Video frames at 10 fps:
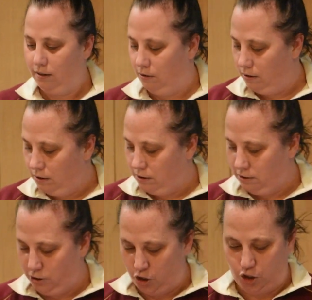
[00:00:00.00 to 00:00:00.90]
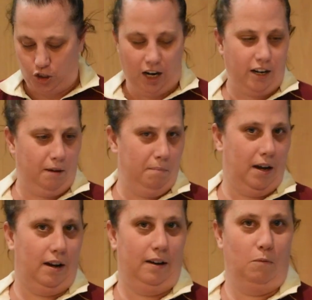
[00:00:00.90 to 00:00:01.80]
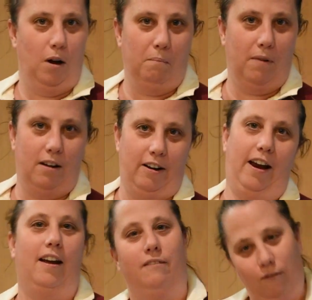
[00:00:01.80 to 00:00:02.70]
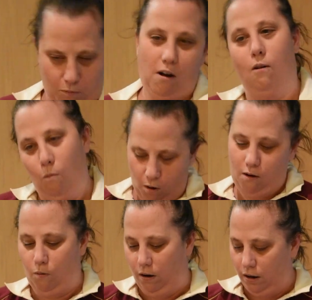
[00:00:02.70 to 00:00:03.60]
Oh, shaking me. One more hand. Woo, woo.